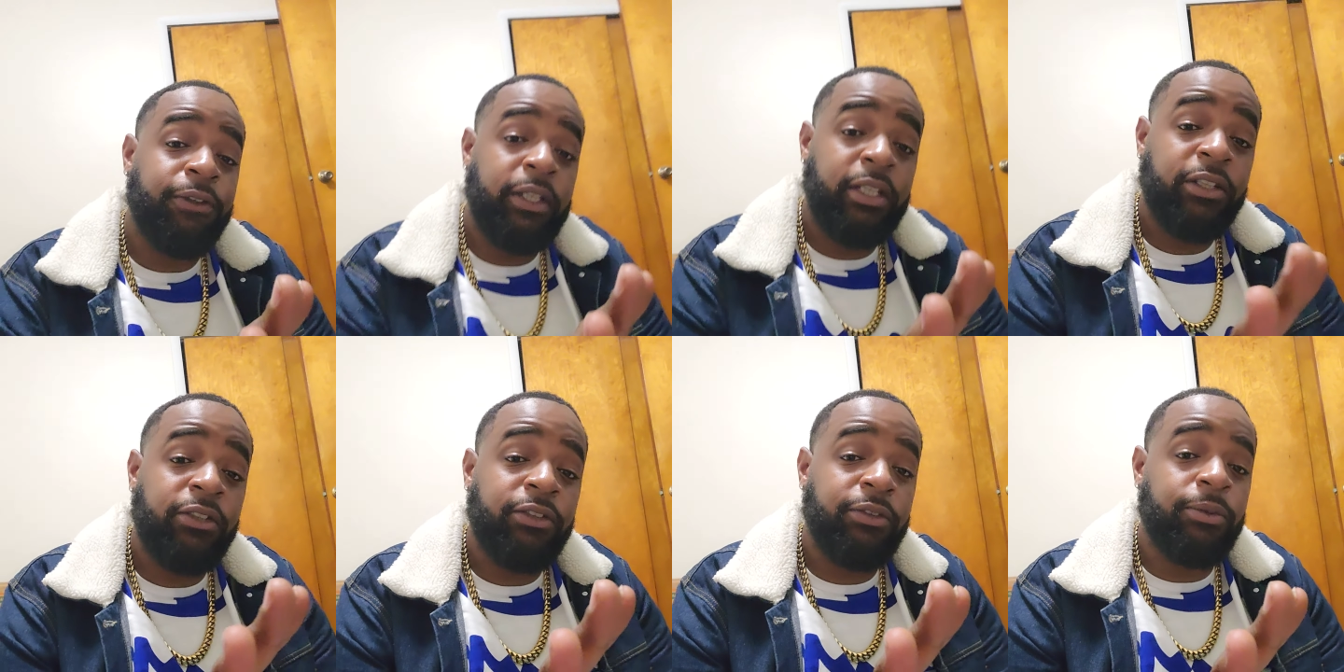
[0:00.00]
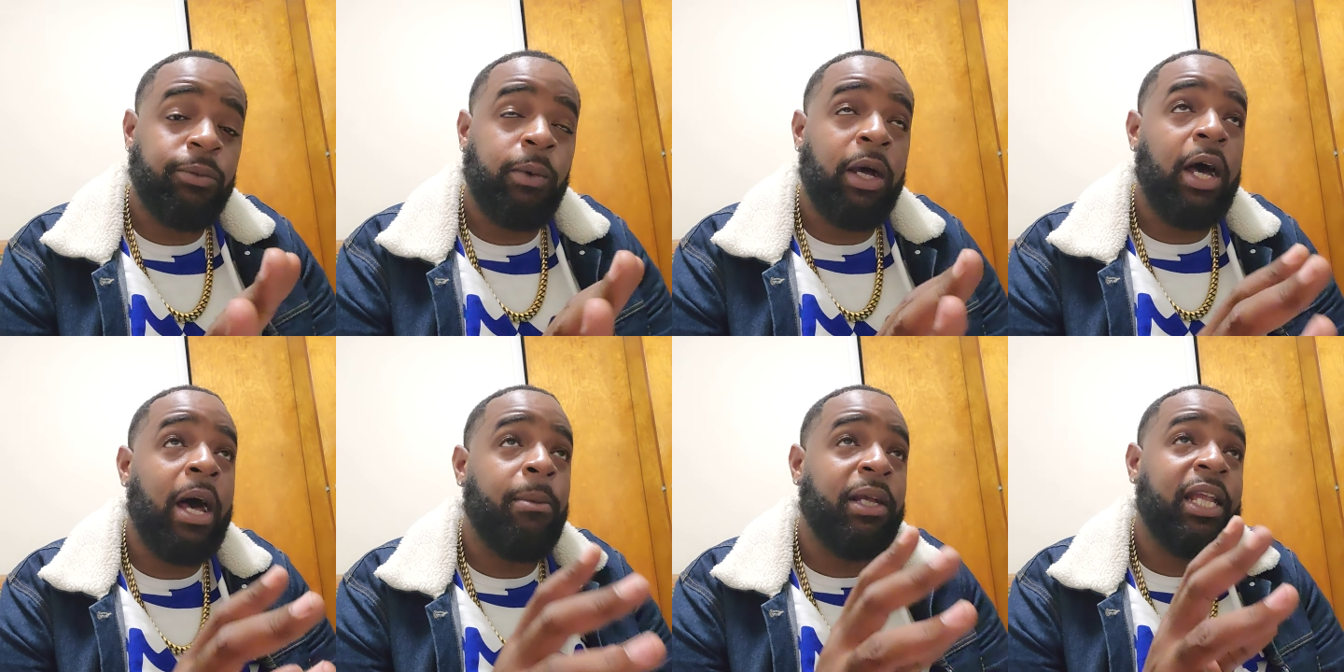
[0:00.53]
Is well,
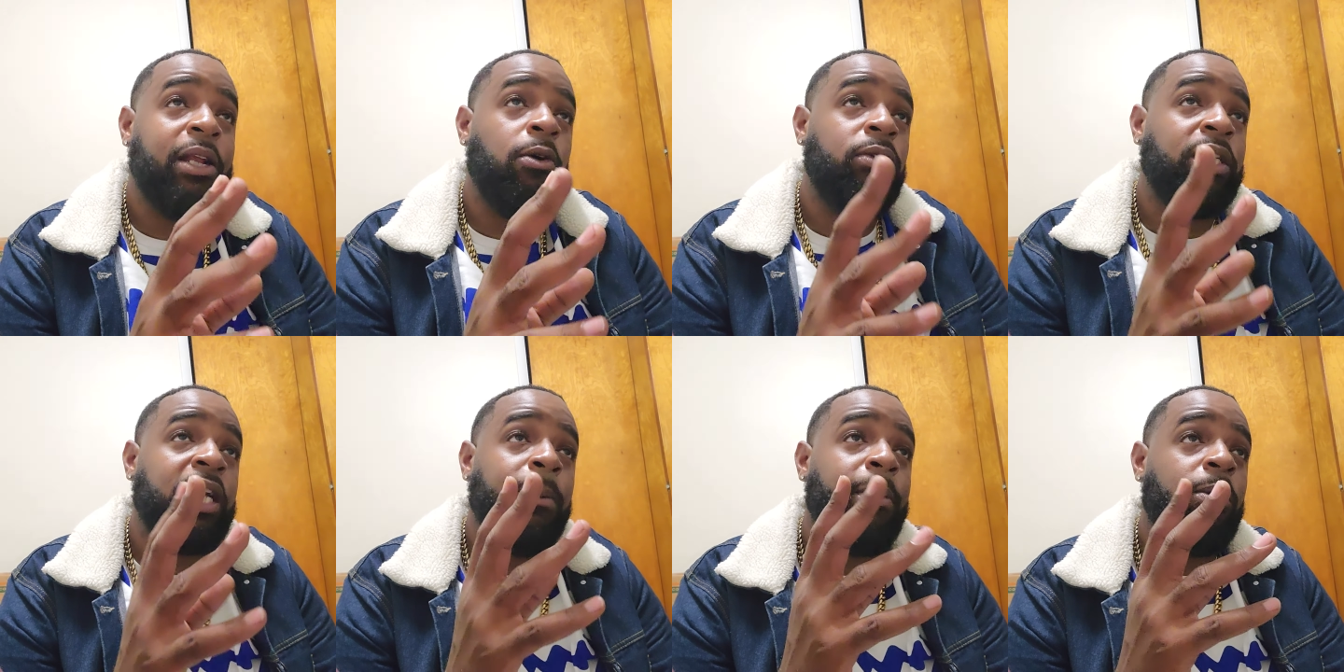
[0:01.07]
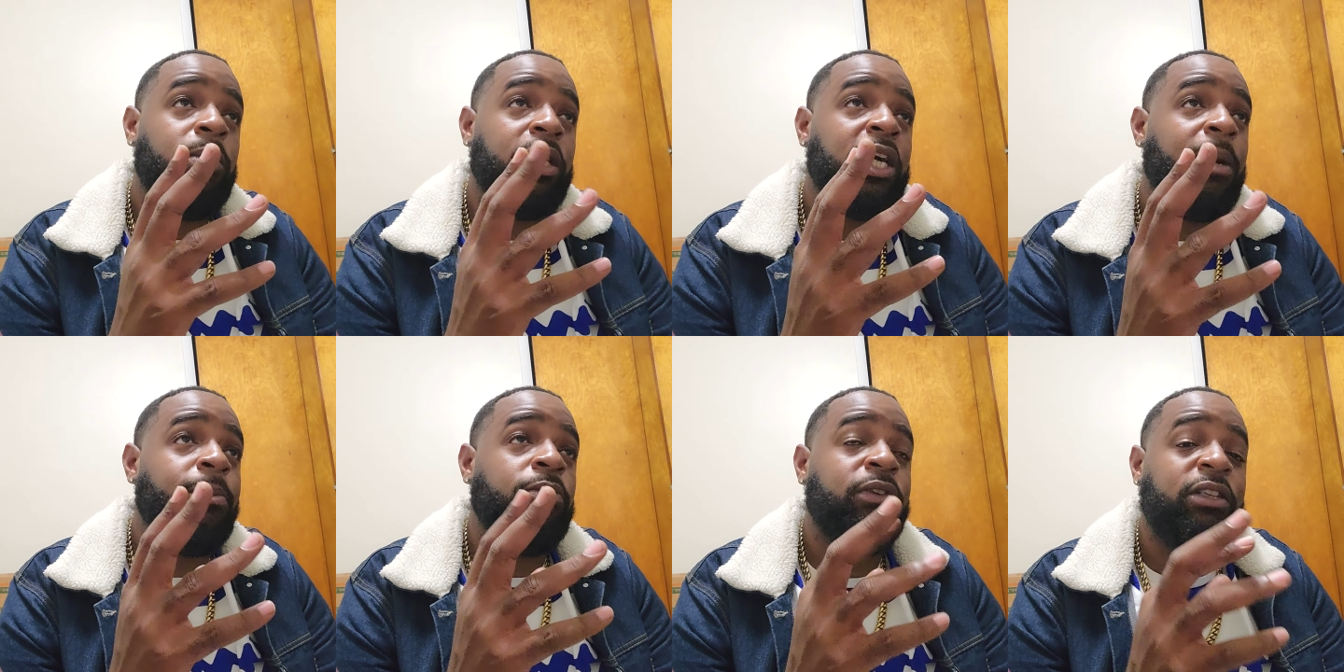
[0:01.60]
I'm gonna only come up with a
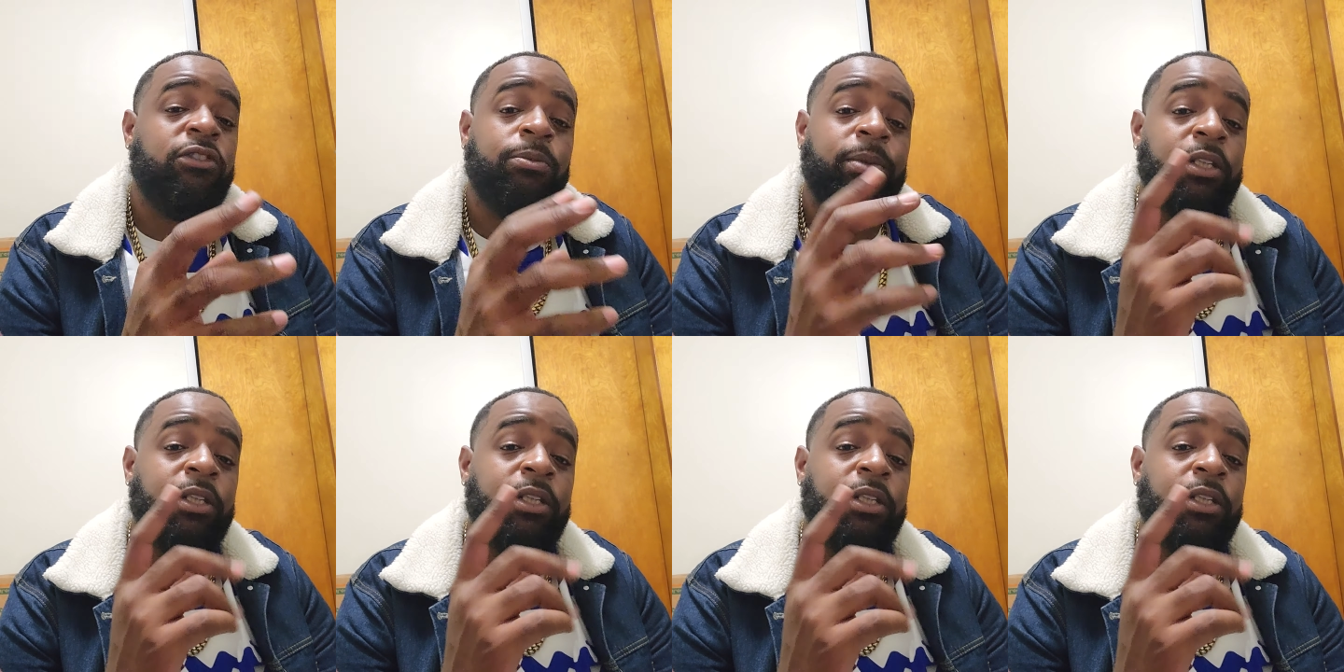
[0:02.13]
couple reasons,